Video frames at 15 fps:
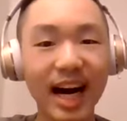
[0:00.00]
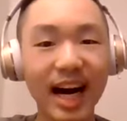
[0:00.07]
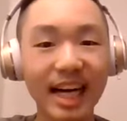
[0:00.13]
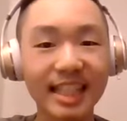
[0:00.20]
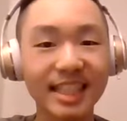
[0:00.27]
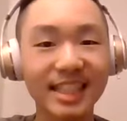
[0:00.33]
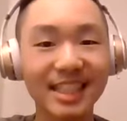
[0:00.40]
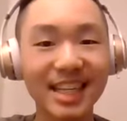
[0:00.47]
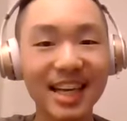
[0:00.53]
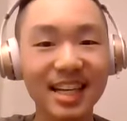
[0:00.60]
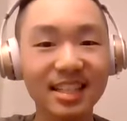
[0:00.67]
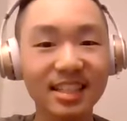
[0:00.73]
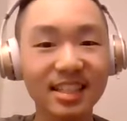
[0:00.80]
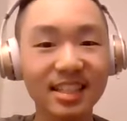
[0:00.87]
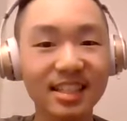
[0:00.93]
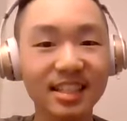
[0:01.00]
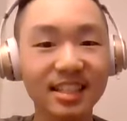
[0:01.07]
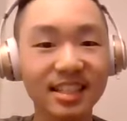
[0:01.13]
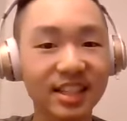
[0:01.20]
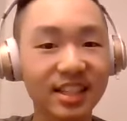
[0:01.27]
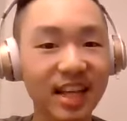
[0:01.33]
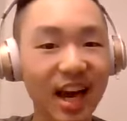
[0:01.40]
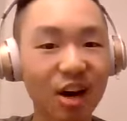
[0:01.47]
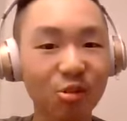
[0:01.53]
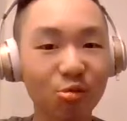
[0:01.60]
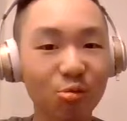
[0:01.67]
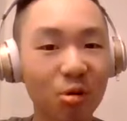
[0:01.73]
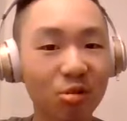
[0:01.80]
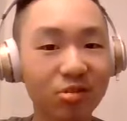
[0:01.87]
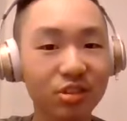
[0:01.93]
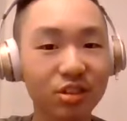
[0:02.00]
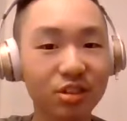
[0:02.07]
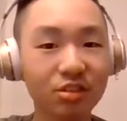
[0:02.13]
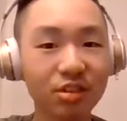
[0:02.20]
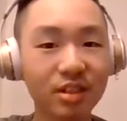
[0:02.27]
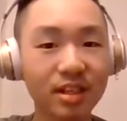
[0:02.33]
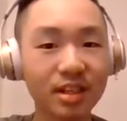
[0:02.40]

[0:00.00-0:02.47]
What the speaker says: I said, sit down, won't you?